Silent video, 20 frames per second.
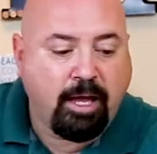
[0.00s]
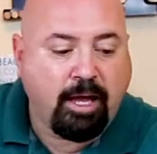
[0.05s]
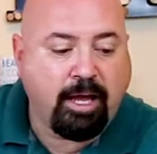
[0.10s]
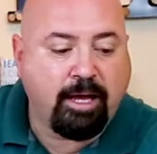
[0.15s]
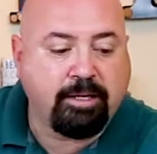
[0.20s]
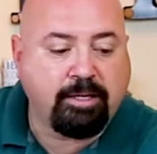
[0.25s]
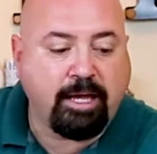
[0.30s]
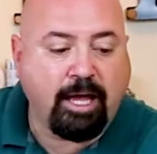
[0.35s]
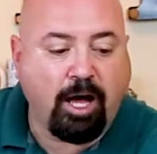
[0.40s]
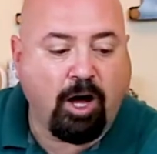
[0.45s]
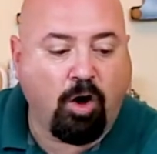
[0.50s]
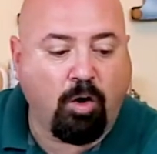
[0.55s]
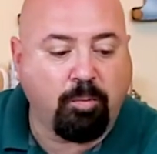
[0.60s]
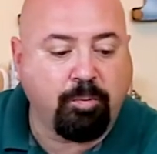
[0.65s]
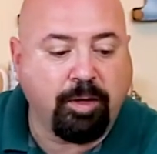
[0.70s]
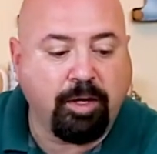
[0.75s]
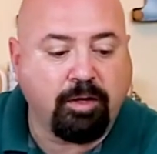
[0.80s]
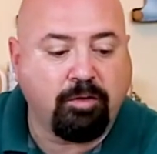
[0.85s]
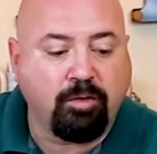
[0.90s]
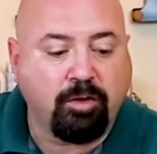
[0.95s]
And to help
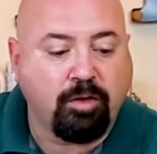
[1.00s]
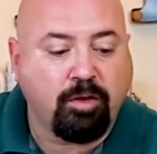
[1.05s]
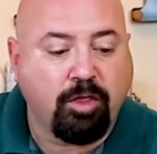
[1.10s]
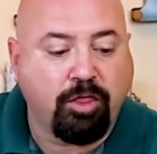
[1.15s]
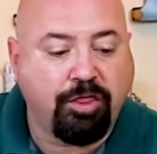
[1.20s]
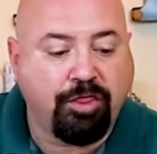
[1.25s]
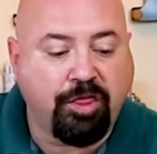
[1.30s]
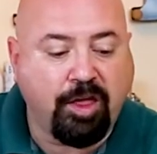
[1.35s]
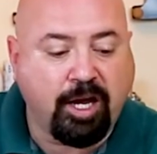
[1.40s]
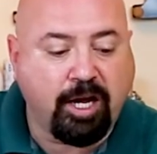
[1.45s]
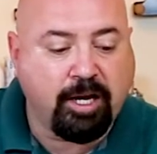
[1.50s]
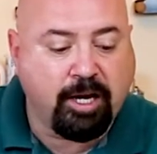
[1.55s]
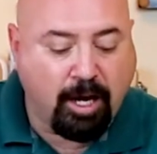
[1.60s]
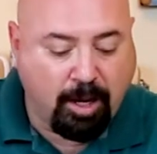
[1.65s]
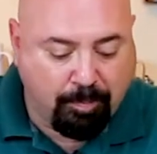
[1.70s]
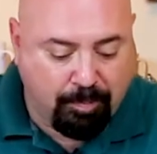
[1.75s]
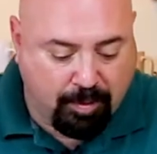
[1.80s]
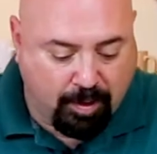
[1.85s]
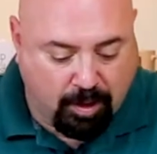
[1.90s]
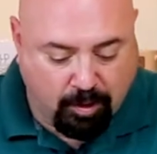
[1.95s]
it thicken
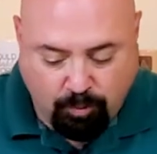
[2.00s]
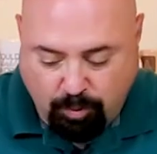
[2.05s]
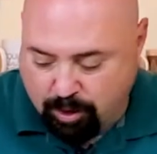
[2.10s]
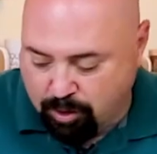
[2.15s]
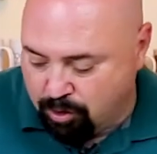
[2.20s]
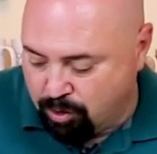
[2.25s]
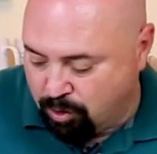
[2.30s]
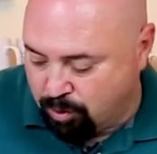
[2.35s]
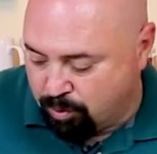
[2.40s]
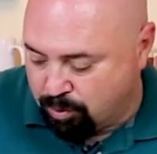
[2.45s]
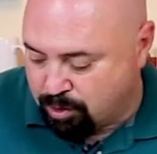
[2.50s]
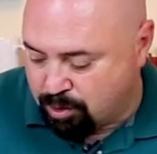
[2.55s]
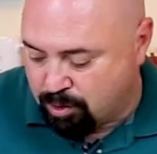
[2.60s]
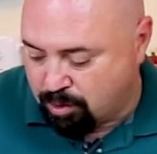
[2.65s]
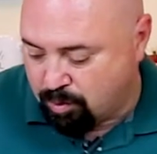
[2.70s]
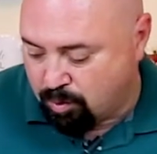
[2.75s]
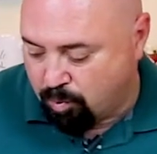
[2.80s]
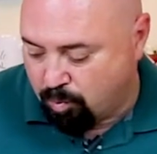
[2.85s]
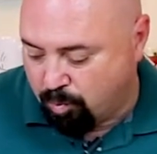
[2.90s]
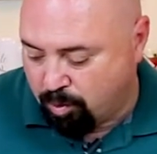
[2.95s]
up and reduce,
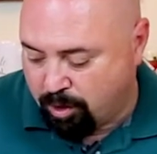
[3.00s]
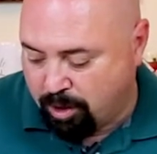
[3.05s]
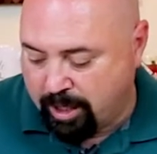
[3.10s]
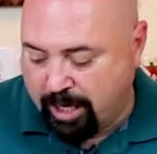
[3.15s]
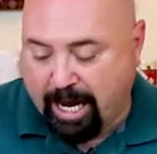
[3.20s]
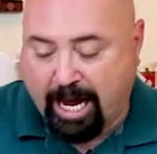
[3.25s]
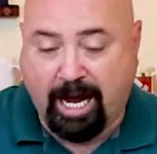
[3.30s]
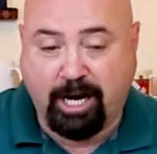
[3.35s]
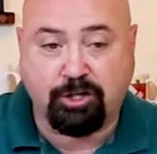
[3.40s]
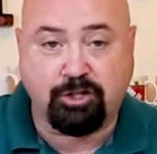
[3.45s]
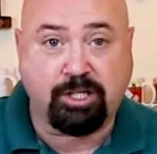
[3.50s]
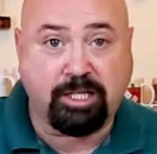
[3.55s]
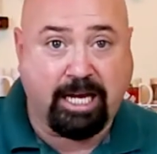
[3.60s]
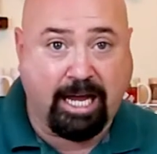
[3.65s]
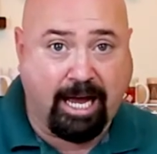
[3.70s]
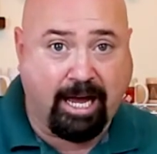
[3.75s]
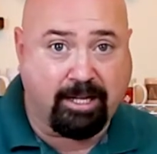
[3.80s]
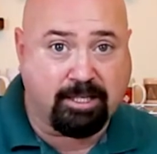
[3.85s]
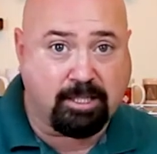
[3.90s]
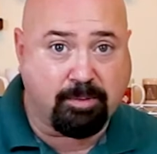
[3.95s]
we're going to actually
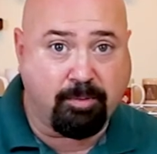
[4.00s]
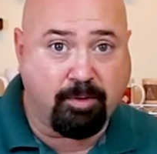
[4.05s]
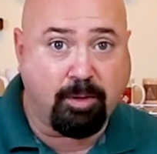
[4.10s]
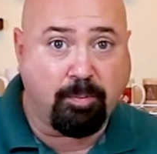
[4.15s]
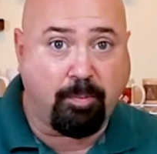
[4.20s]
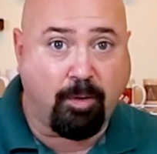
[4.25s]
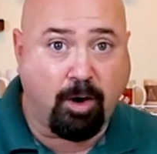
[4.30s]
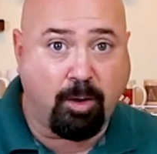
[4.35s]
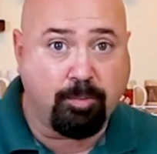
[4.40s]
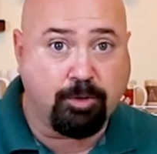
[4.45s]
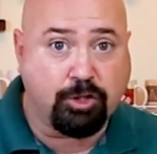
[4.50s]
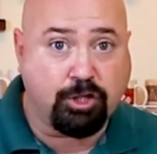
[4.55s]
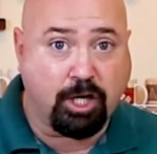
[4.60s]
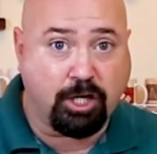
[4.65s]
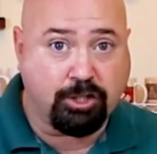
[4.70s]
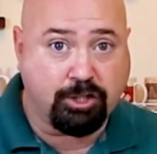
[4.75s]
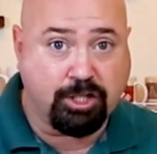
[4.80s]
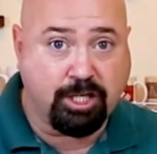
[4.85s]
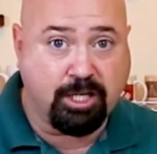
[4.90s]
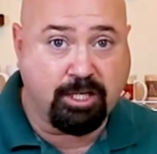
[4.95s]
add some of the
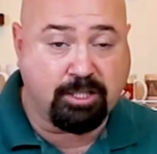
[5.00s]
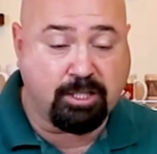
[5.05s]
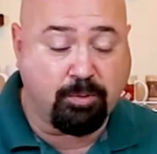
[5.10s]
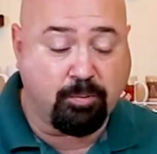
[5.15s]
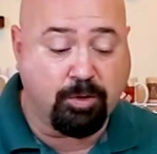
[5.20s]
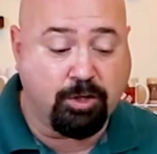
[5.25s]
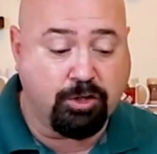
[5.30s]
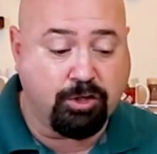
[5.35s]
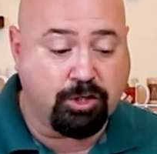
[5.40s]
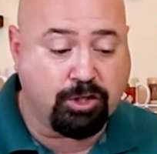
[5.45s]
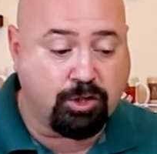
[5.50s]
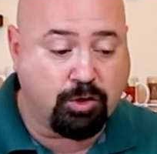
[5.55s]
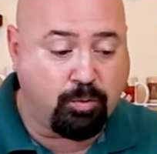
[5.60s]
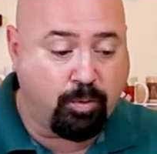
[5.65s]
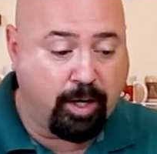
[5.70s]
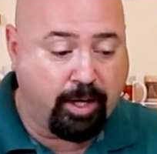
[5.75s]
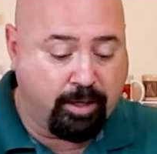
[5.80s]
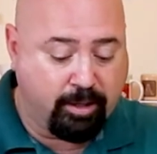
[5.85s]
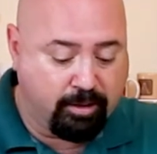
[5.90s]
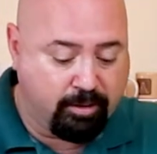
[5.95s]
Parmesan cheese that we just
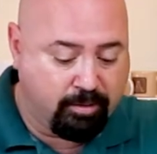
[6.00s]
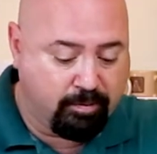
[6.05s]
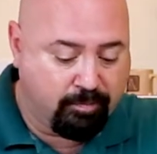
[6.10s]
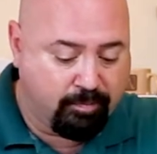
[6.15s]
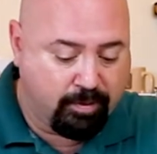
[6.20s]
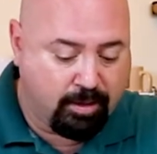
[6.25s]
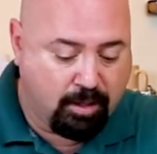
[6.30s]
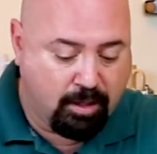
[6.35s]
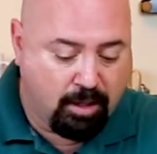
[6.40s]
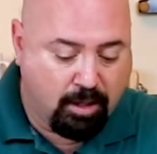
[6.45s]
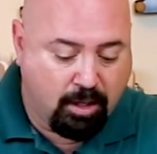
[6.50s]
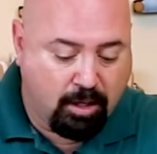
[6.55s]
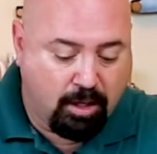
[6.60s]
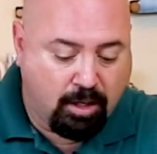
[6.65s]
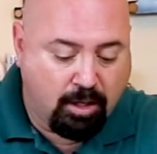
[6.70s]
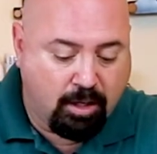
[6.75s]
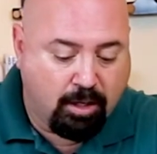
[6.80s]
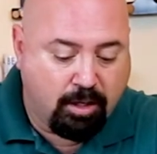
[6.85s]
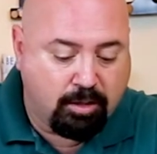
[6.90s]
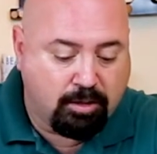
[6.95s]
grated.
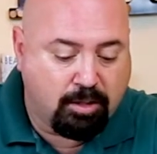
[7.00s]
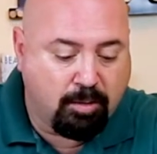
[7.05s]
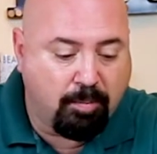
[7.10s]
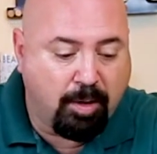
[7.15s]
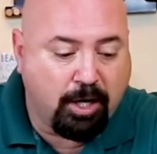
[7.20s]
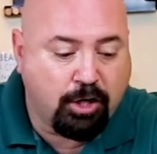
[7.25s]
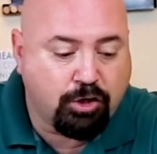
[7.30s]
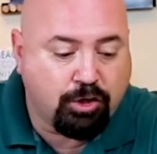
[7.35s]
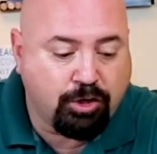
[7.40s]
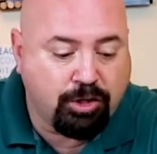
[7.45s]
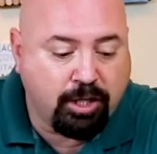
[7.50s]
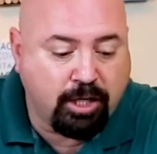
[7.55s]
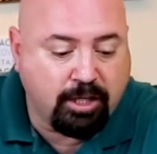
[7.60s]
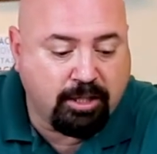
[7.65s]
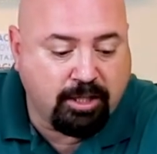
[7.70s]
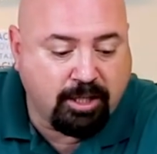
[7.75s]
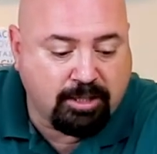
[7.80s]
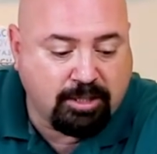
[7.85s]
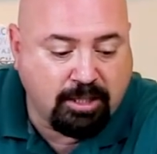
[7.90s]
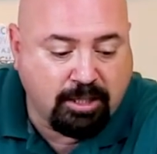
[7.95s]
To make sure that it
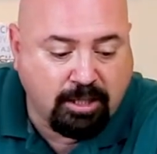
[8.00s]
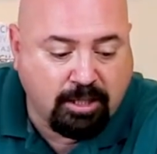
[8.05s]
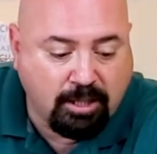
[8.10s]
doesn't